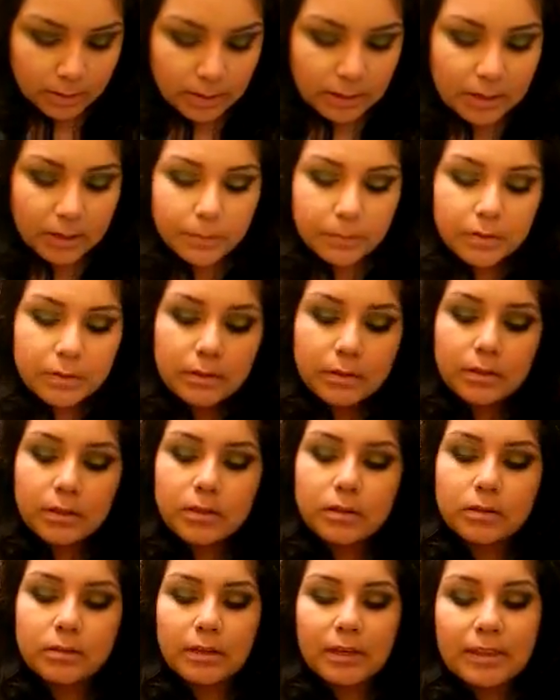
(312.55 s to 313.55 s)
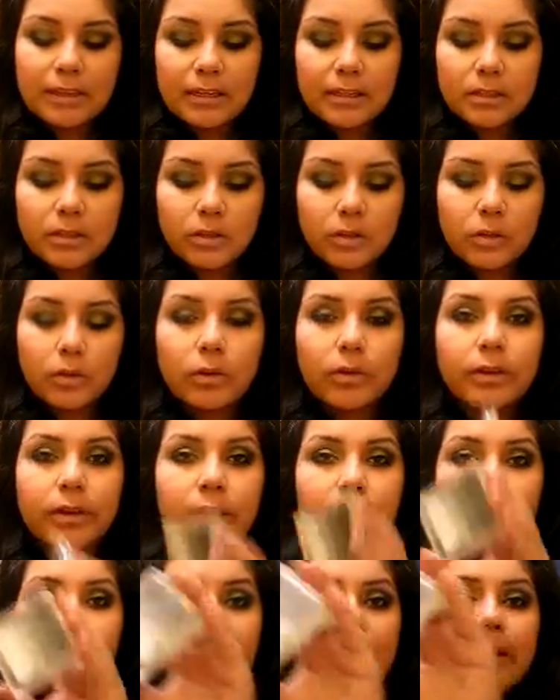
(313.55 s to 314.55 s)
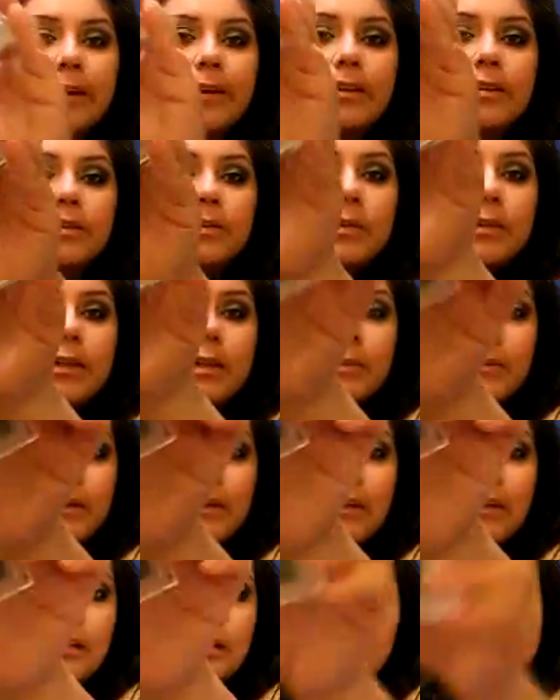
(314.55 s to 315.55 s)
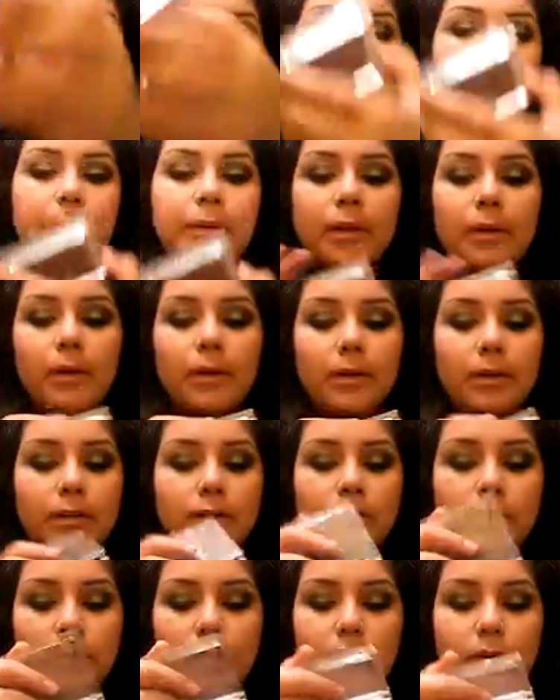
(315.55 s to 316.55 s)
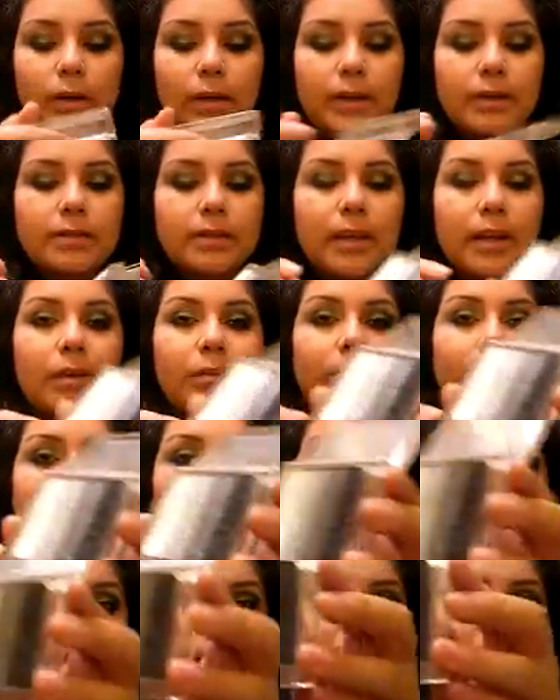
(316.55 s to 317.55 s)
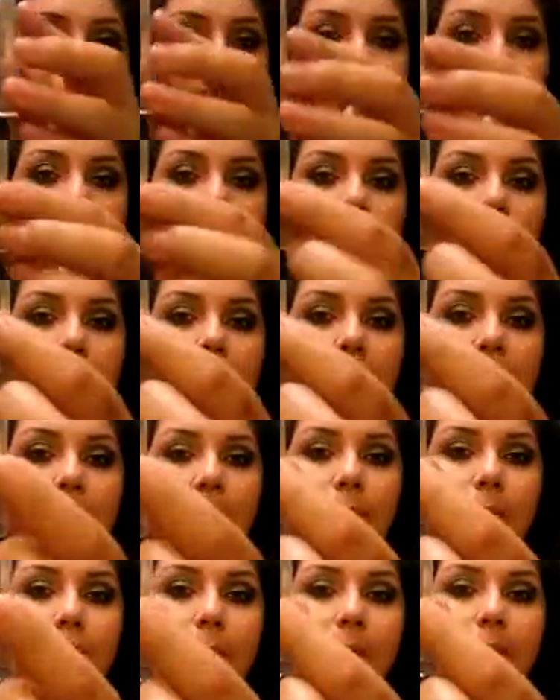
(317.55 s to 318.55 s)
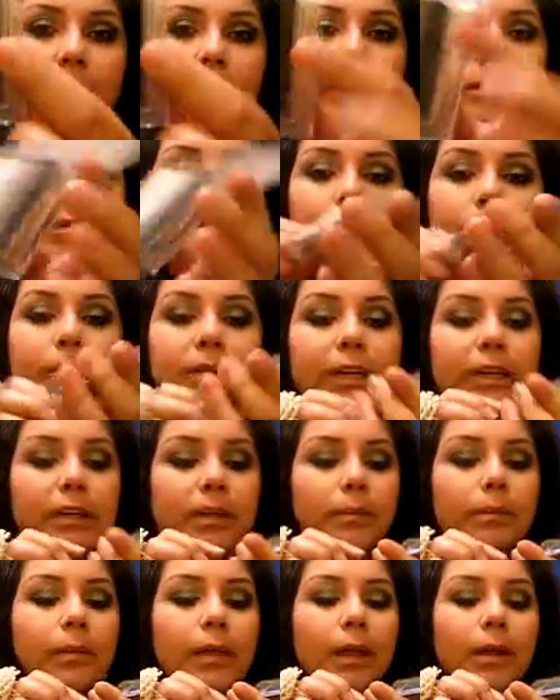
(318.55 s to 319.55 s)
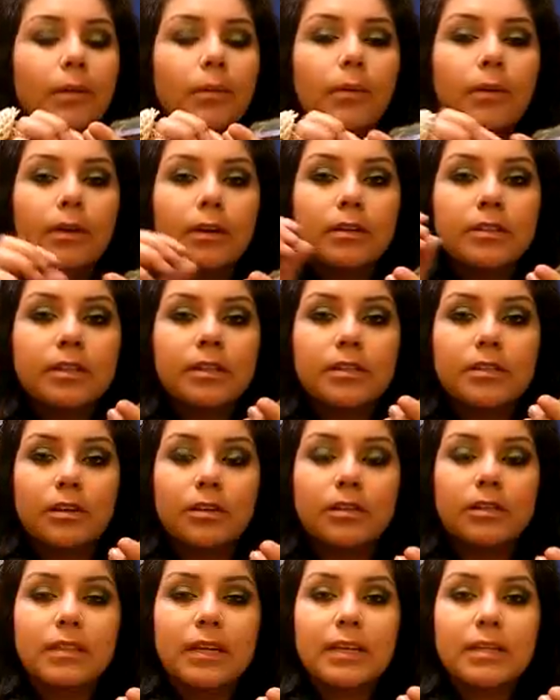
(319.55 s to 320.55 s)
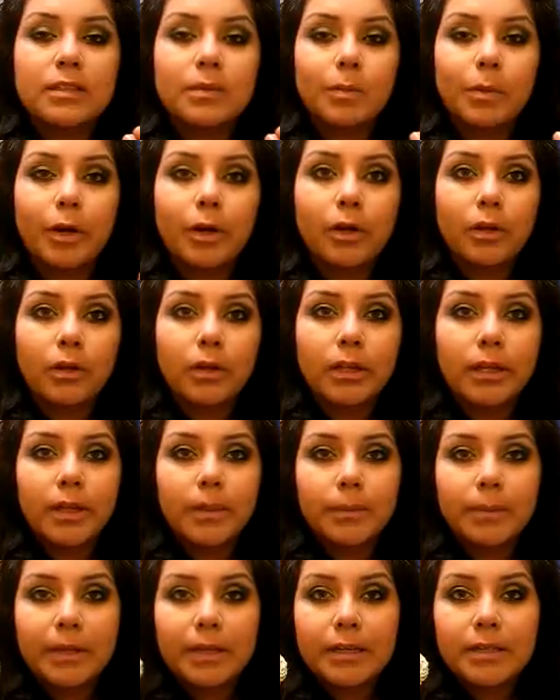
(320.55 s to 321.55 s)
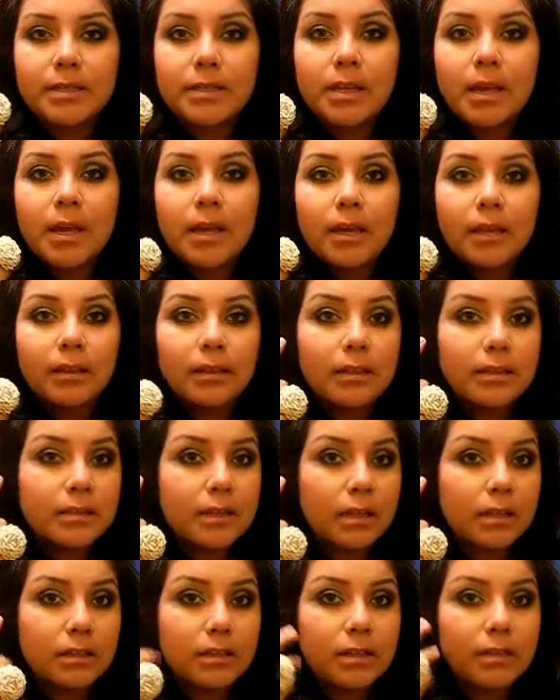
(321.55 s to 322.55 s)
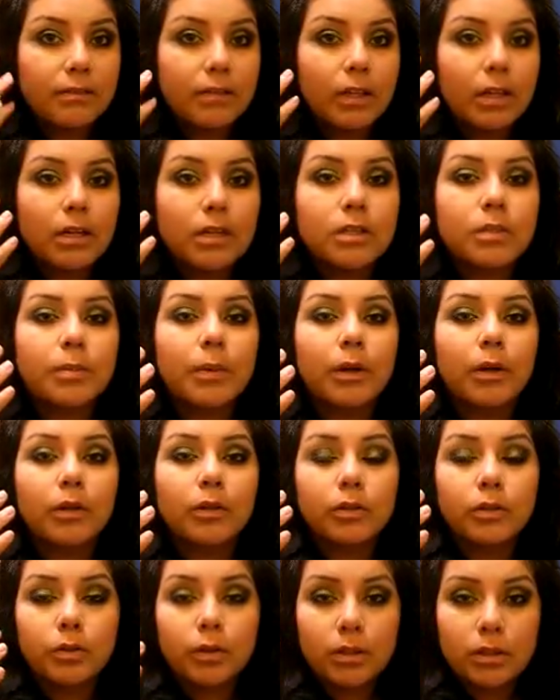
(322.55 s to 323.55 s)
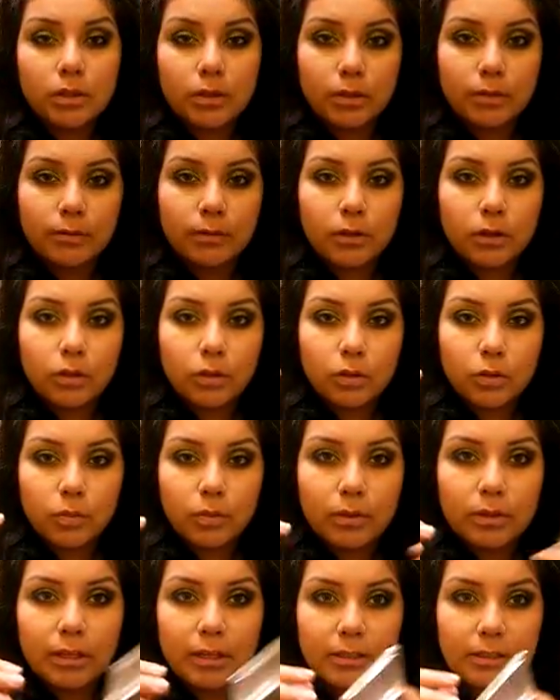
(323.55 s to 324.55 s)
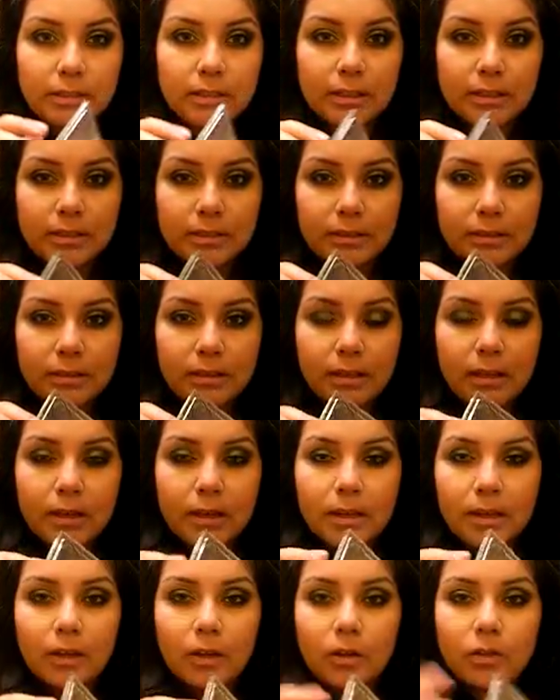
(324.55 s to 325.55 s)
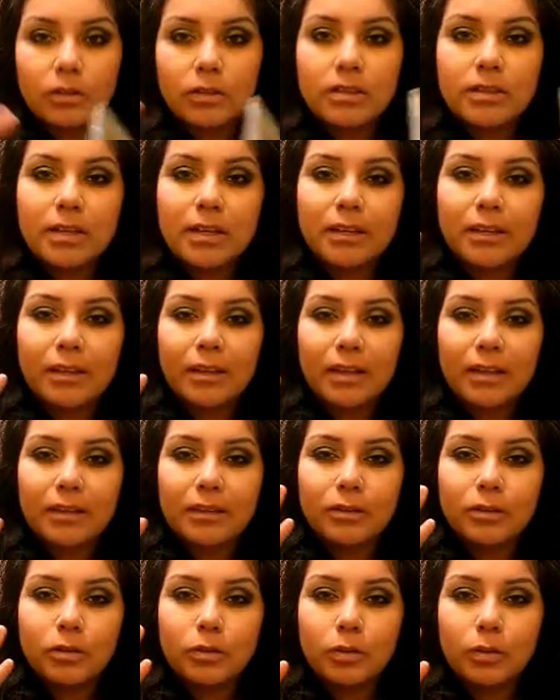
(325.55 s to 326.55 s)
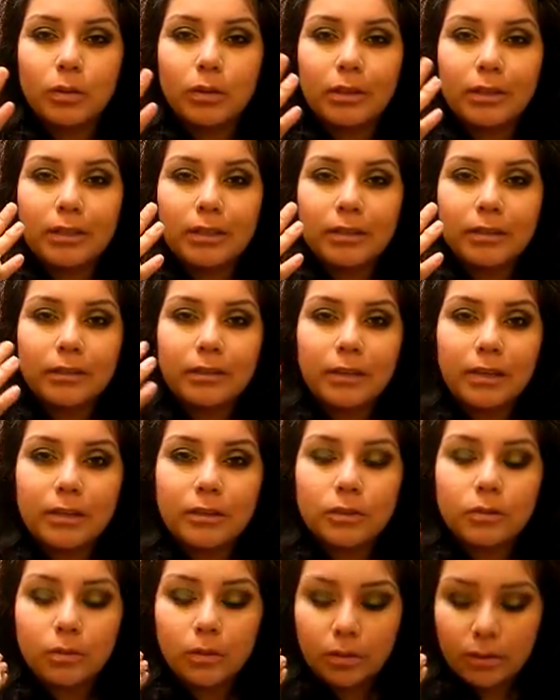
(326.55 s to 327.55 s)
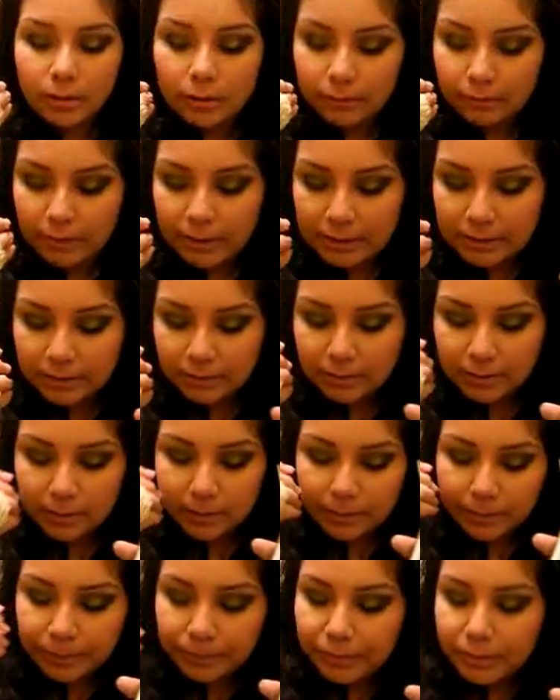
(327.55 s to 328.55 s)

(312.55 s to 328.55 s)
And I'm using this, I think it's a L'Oreal Paris one. I bought it a long time ago, and it's really great because I have my highlighter and my black one. But any black works as long as it has sparkle in it, because these colors have a lot of sparkle to it. So if you use one that doesn't, it'll just kind of like dull it, like dull the effect of it.